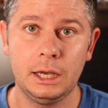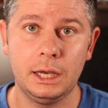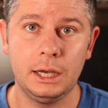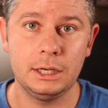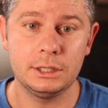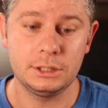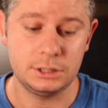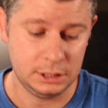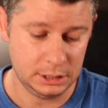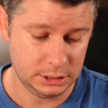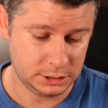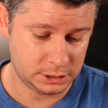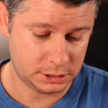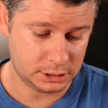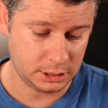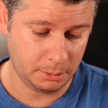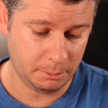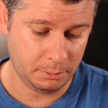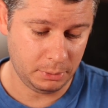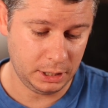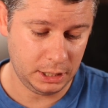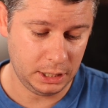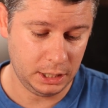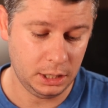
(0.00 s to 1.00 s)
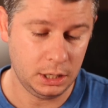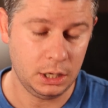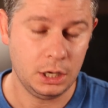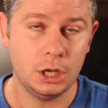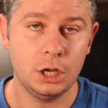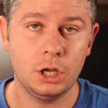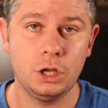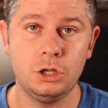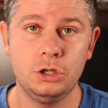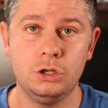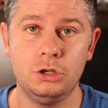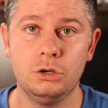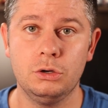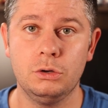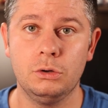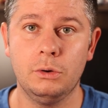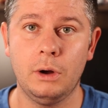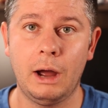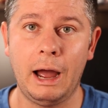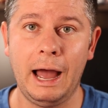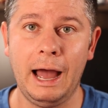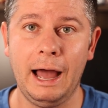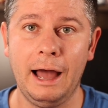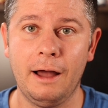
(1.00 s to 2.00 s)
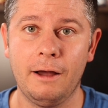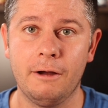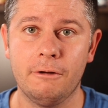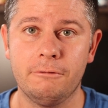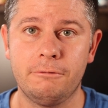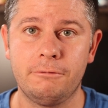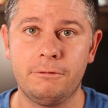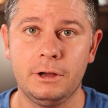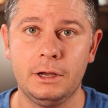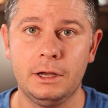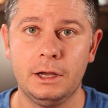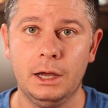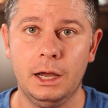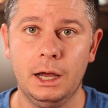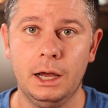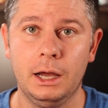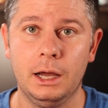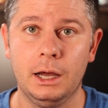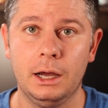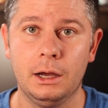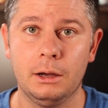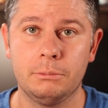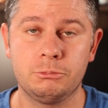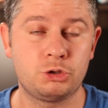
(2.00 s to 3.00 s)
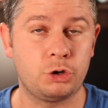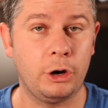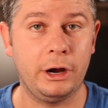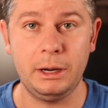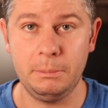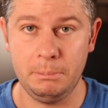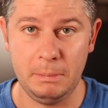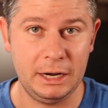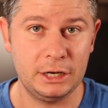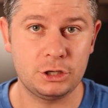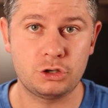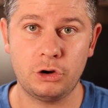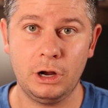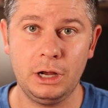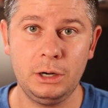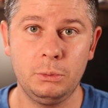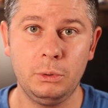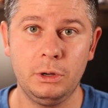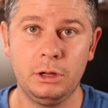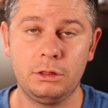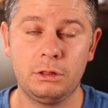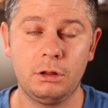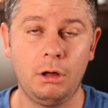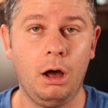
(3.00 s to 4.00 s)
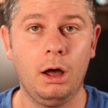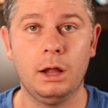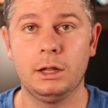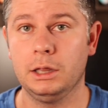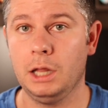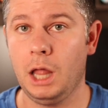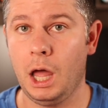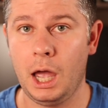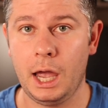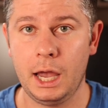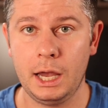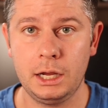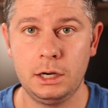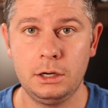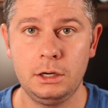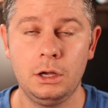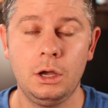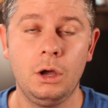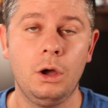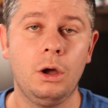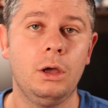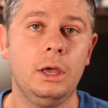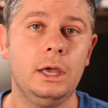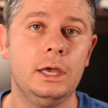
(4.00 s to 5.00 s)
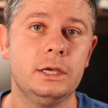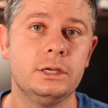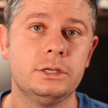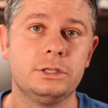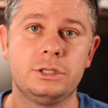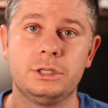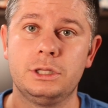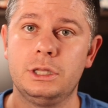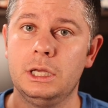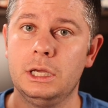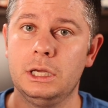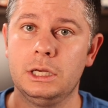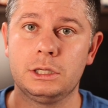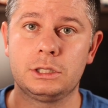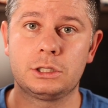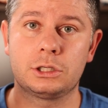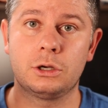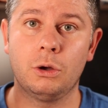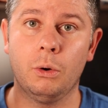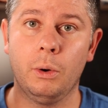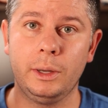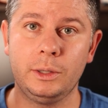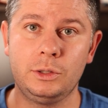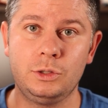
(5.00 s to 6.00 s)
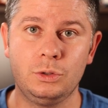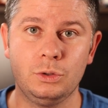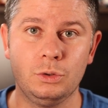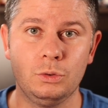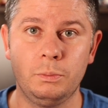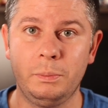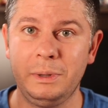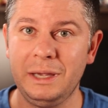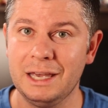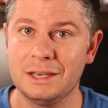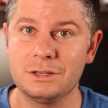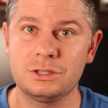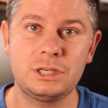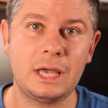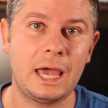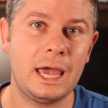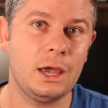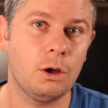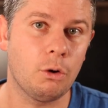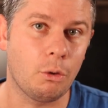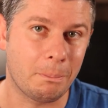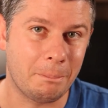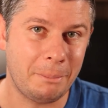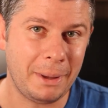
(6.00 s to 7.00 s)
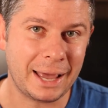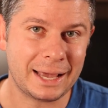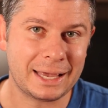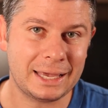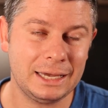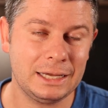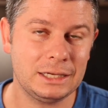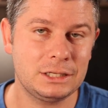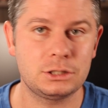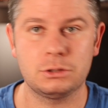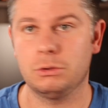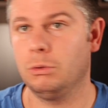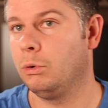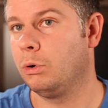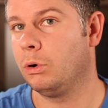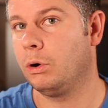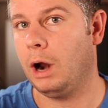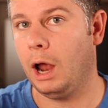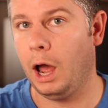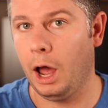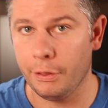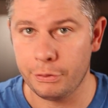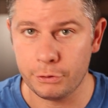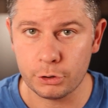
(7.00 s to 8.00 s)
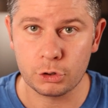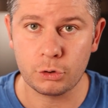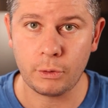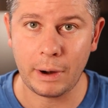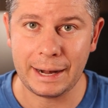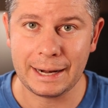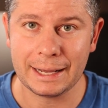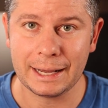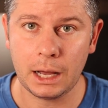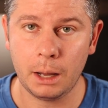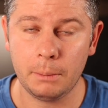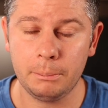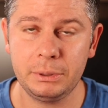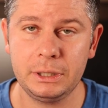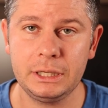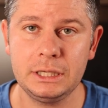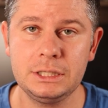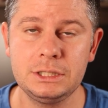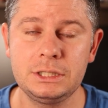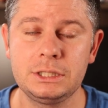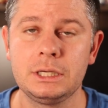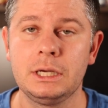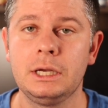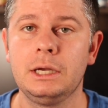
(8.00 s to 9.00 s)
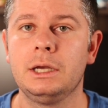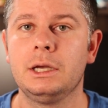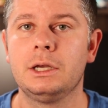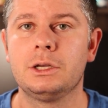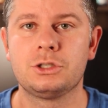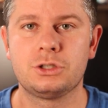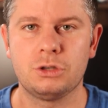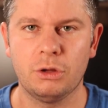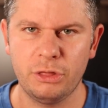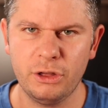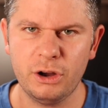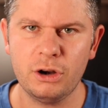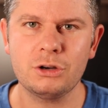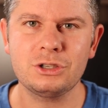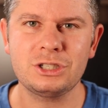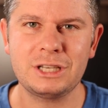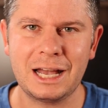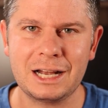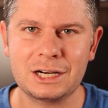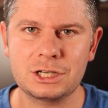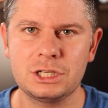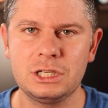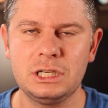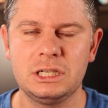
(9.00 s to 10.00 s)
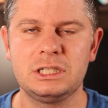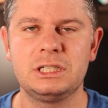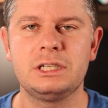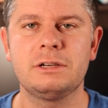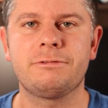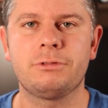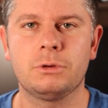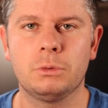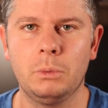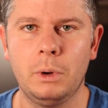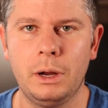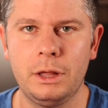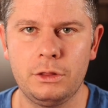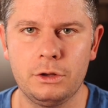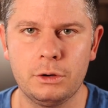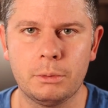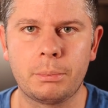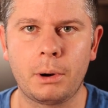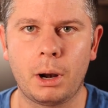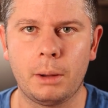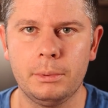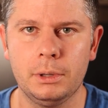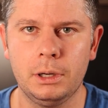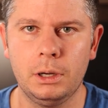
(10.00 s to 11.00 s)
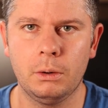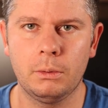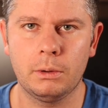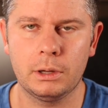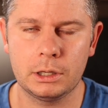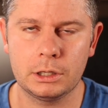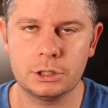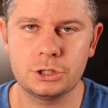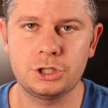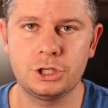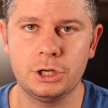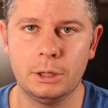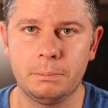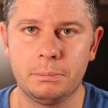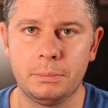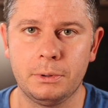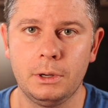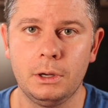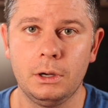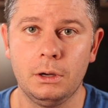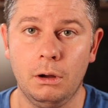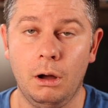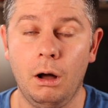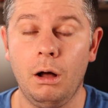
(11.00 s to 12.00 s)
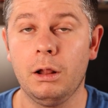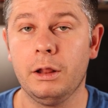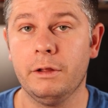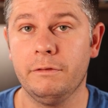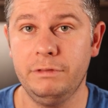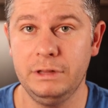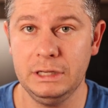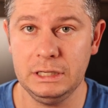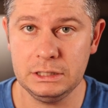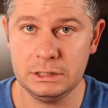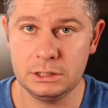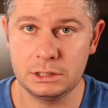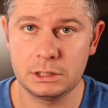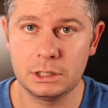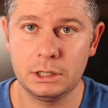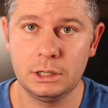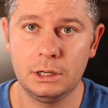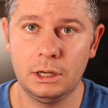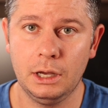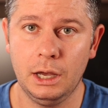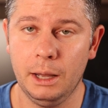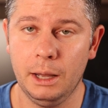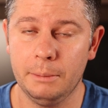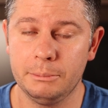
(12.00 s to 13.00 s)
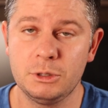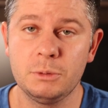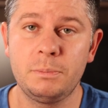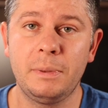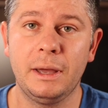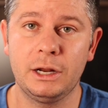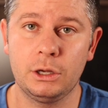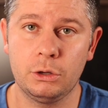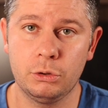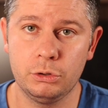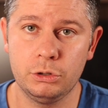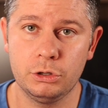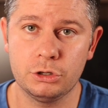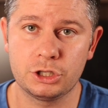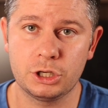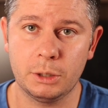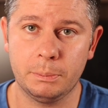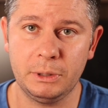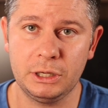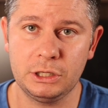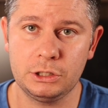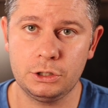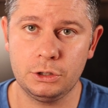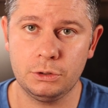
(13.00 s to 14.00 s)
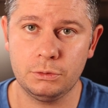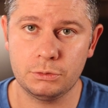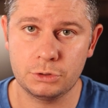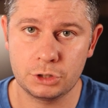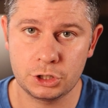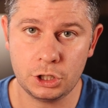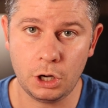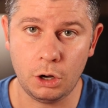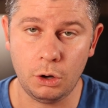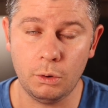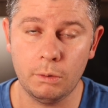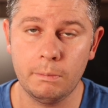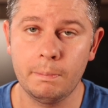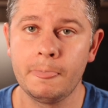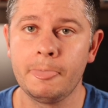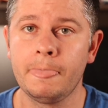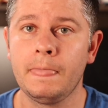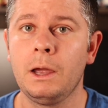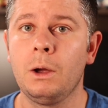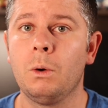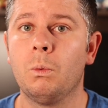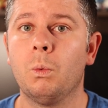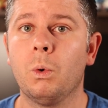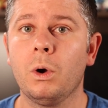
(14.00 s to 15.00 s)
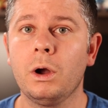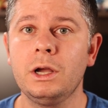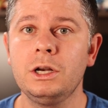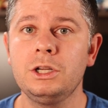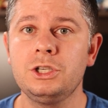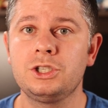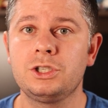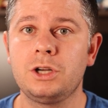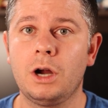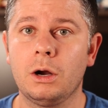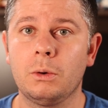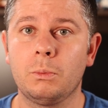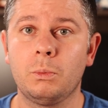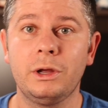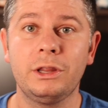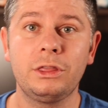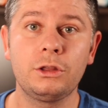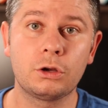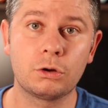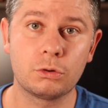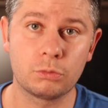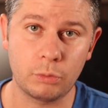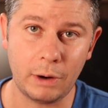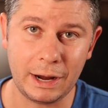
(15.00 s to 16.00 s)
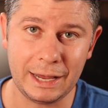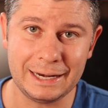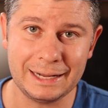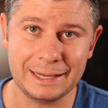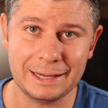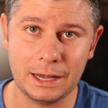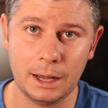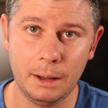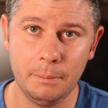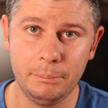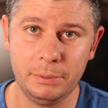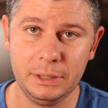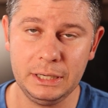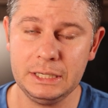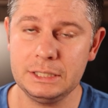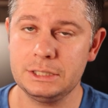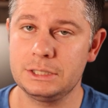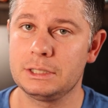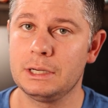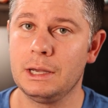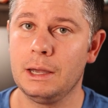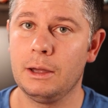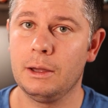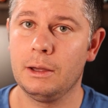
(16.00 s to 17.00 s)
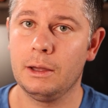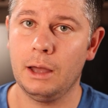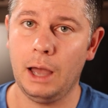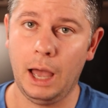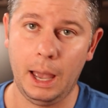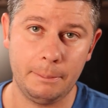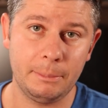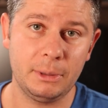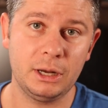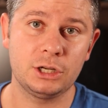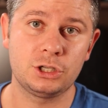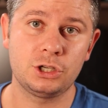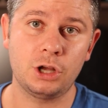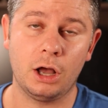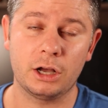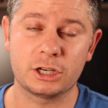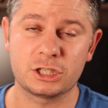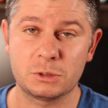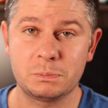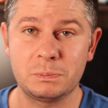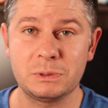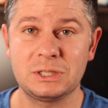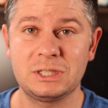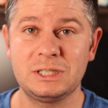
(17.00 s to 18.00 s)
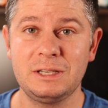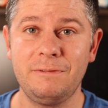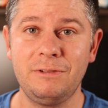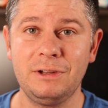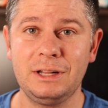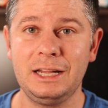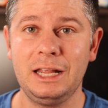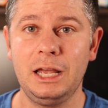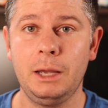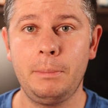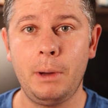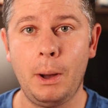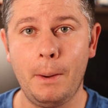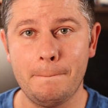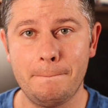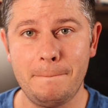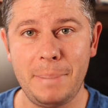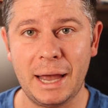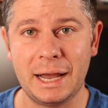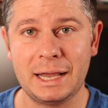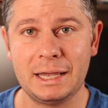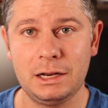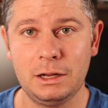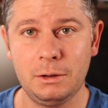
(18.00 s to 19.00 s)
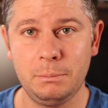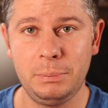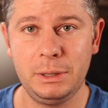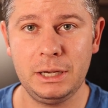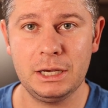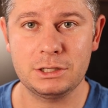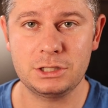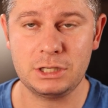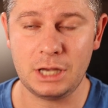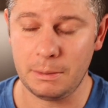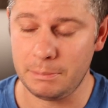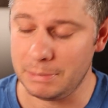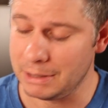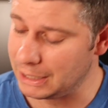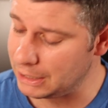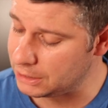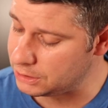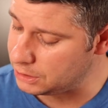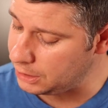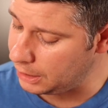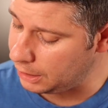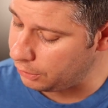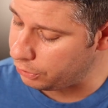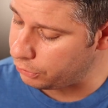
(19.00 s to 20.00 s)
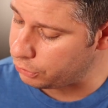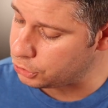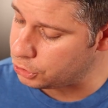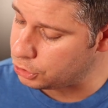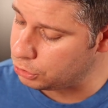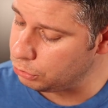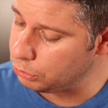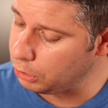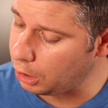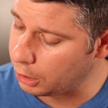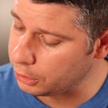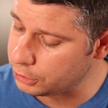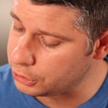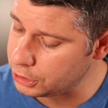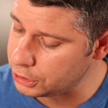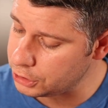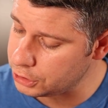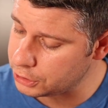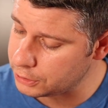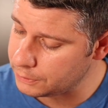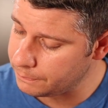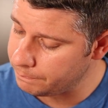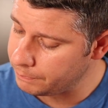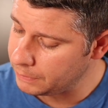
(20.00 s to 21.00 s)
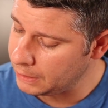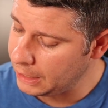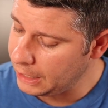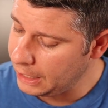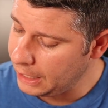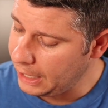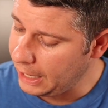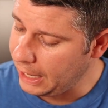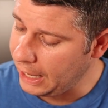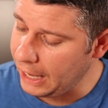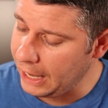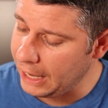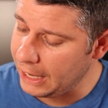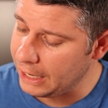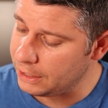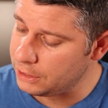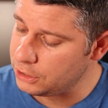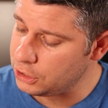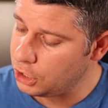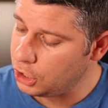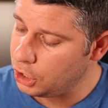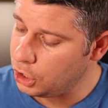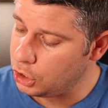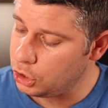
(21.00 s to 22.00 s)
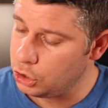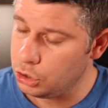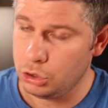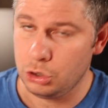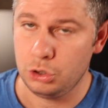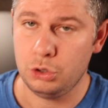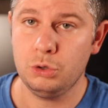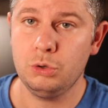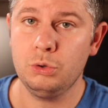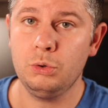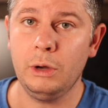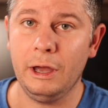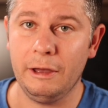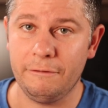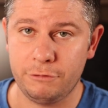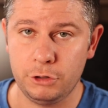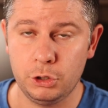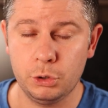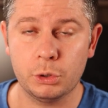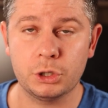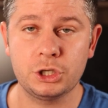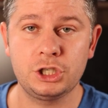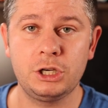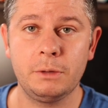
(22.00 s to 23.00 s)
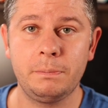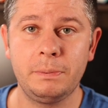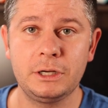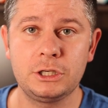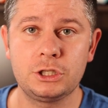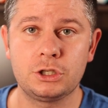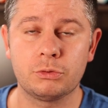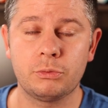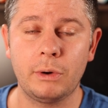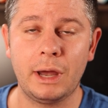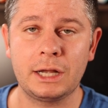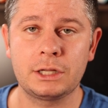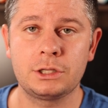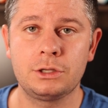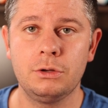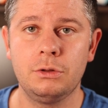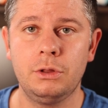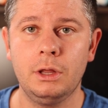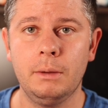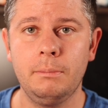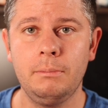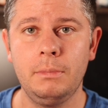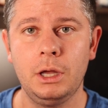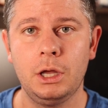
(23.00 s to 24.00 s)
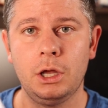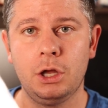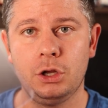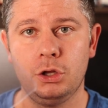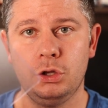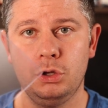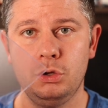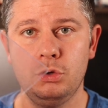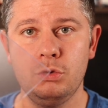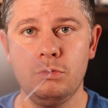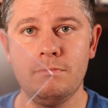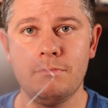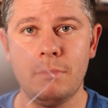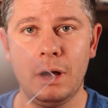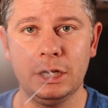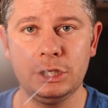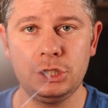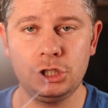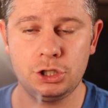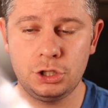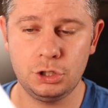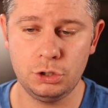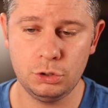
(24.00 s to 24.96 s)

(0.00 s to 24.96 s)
Is this somebody you have made a trade with online? Is this going to PSA or Beckett or other grading companies? So there is actually a different way that you're probably going to want to ship all of these, depending who you're shipping to. So we're going to start with grading companies. I'm going to talk specifically about Beckett and PSA because they're the two largest. And if you are shipping direct to them, you must